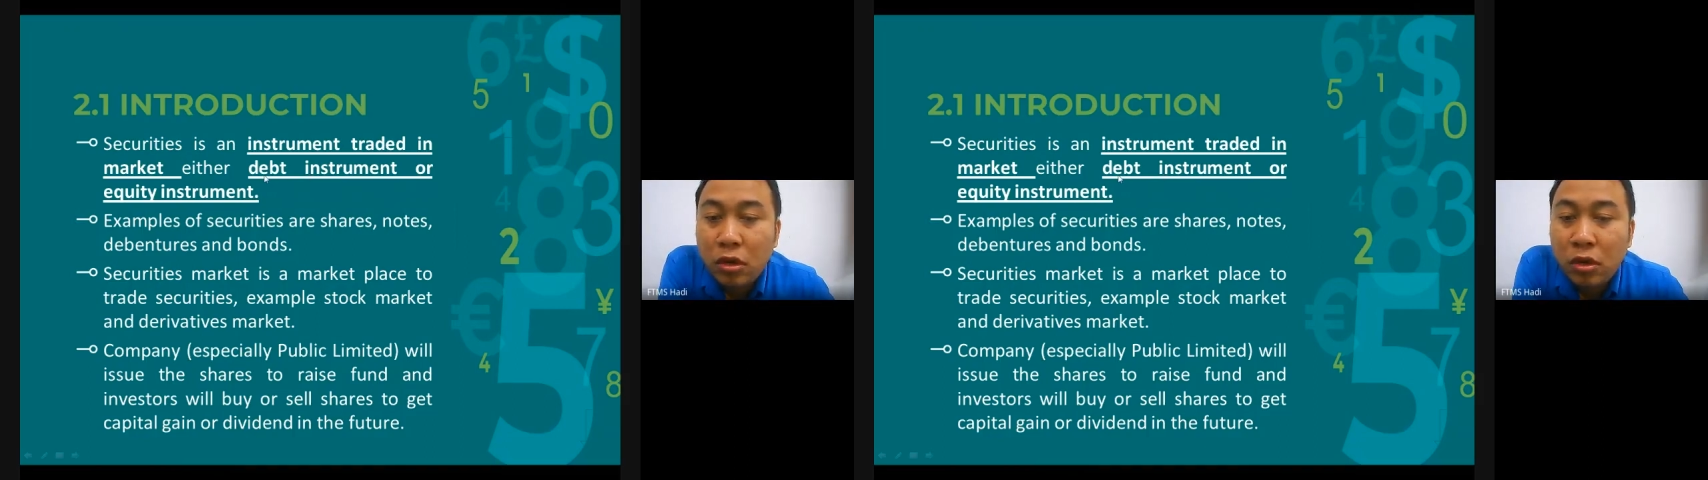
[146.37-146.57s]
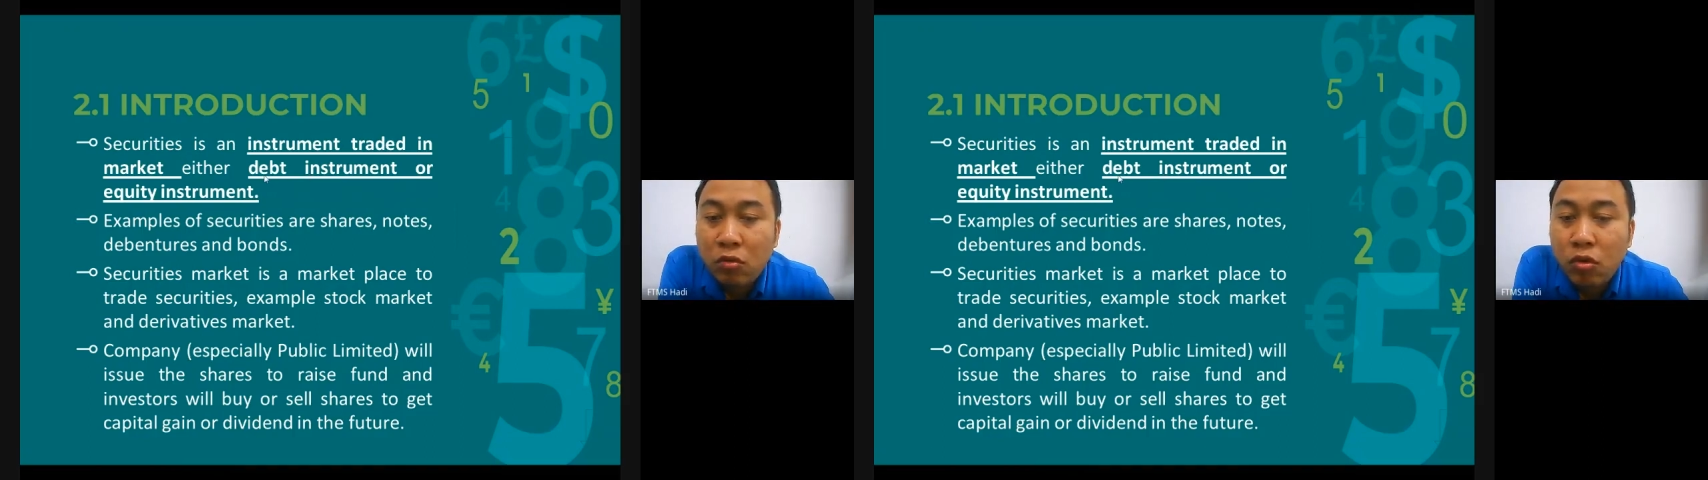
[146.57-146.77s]

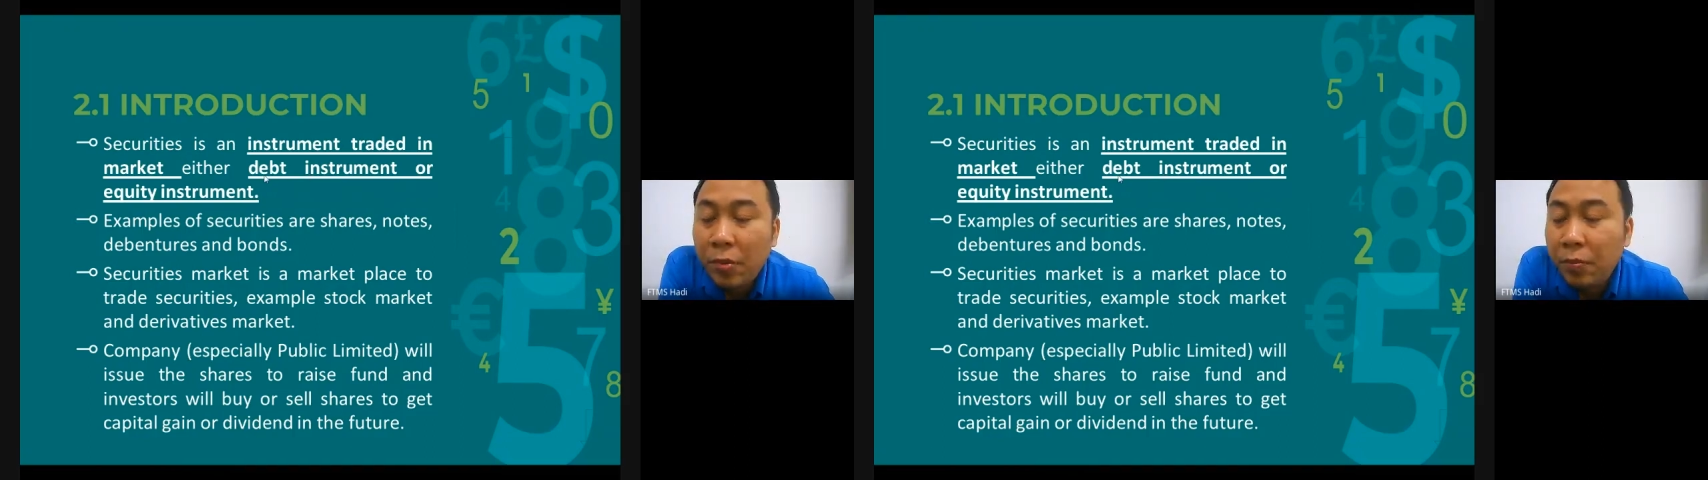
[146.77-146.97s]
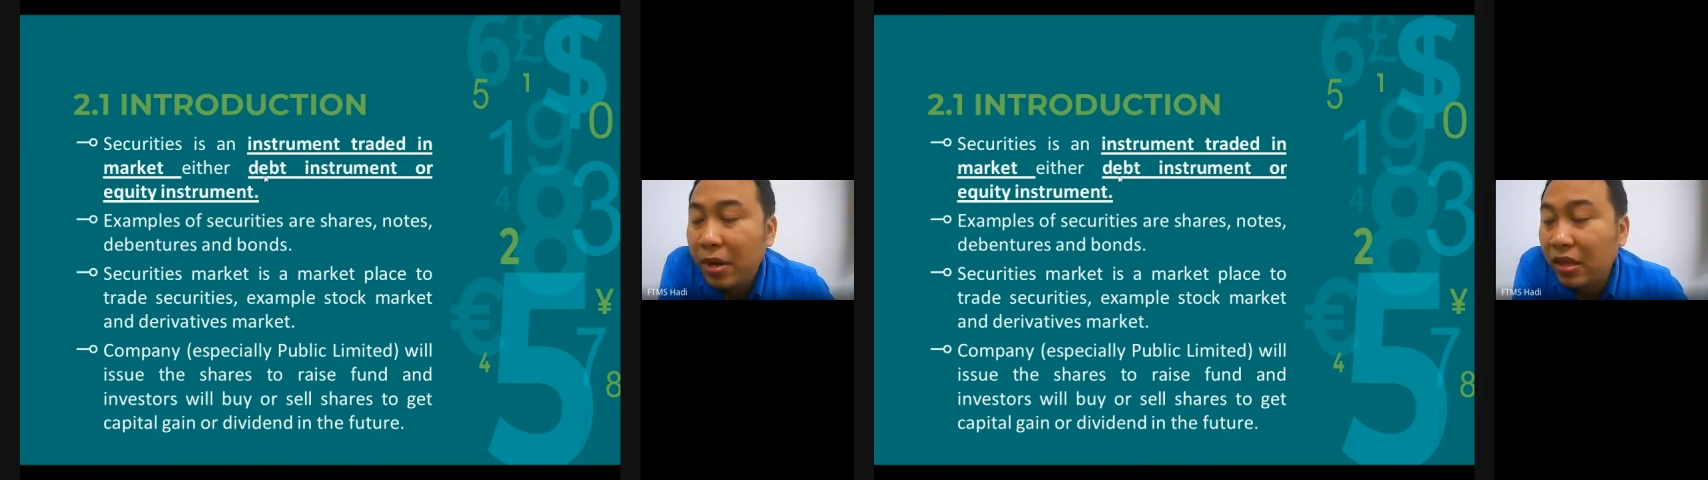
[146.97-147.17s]

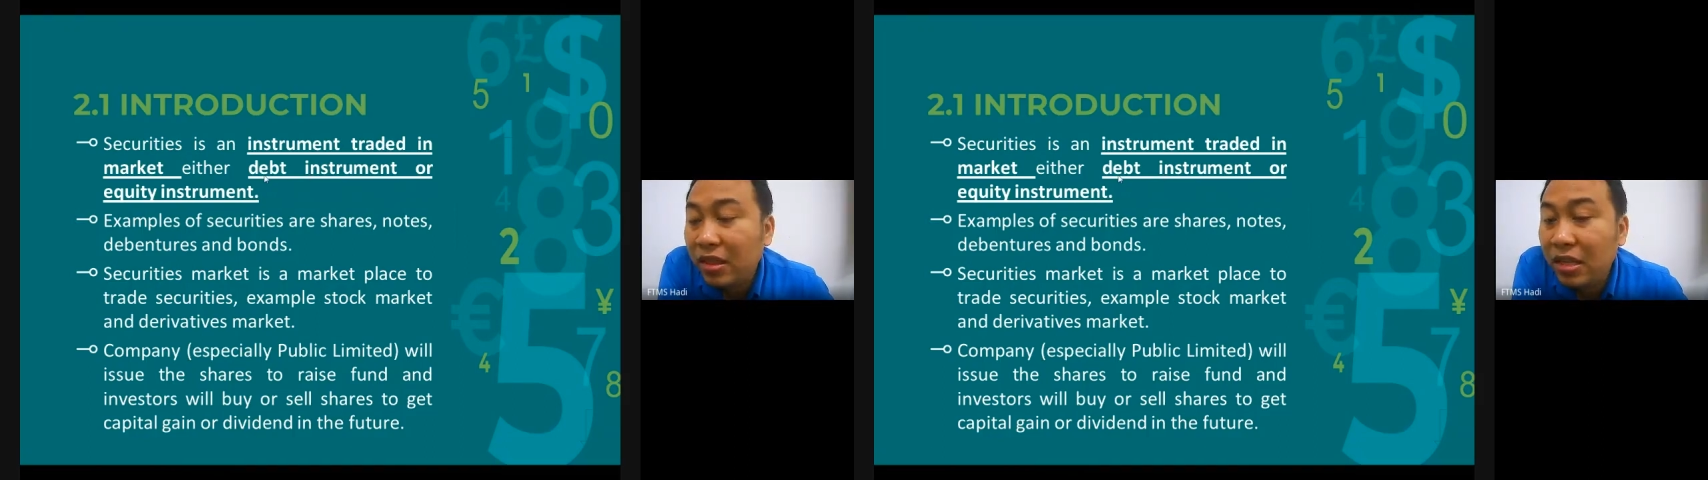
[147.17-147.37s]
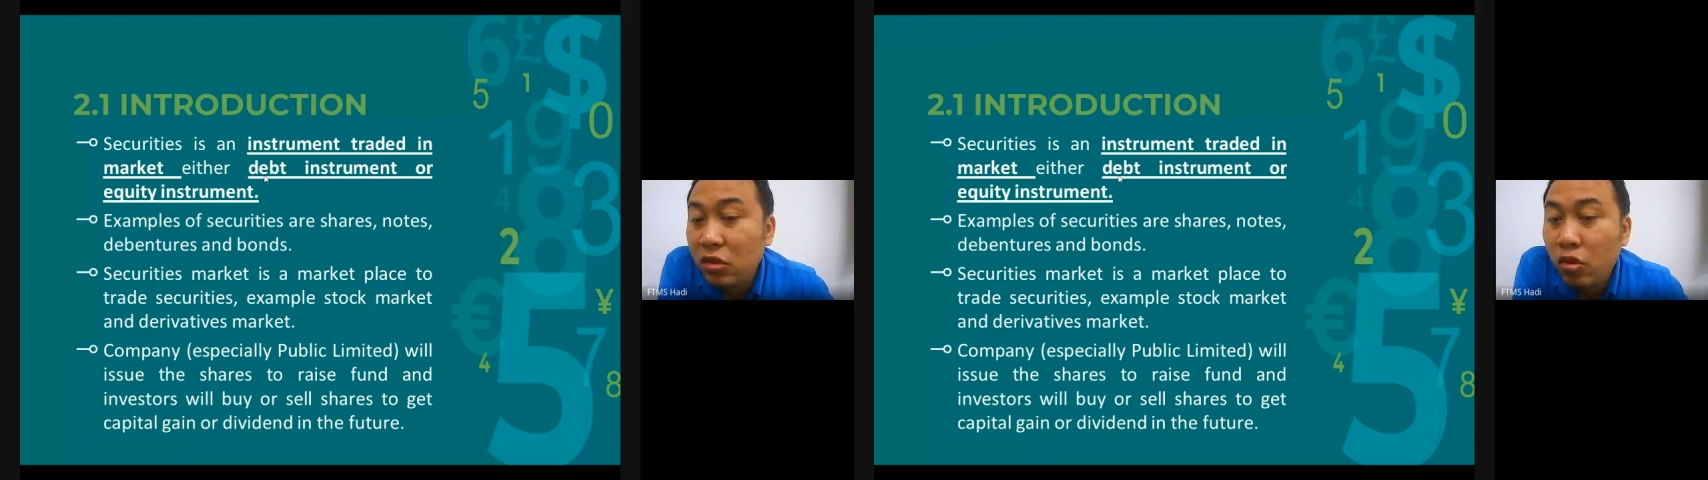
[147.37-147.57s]
one party